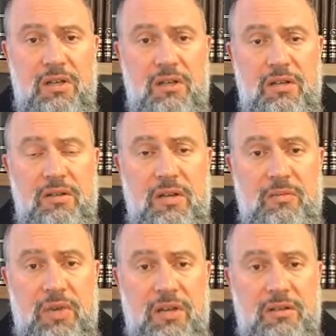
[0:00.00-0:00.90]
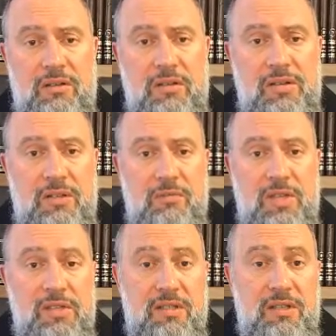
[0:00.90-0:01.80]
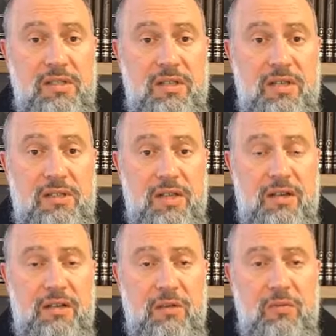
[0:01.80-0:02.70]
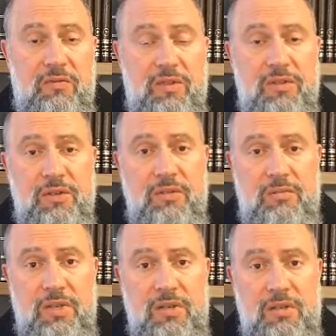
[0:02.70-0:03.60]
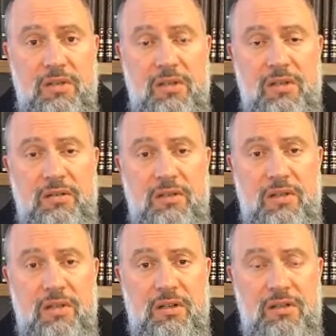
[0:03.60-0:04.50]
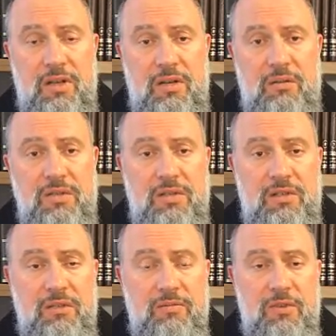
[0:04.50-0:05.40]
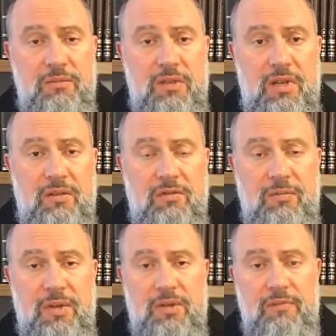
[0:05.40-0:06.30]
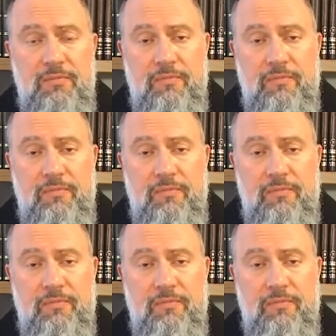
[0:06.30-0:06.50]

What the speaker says: a bet is exactly equivalent to the B in the English language, in the Roman alphabet.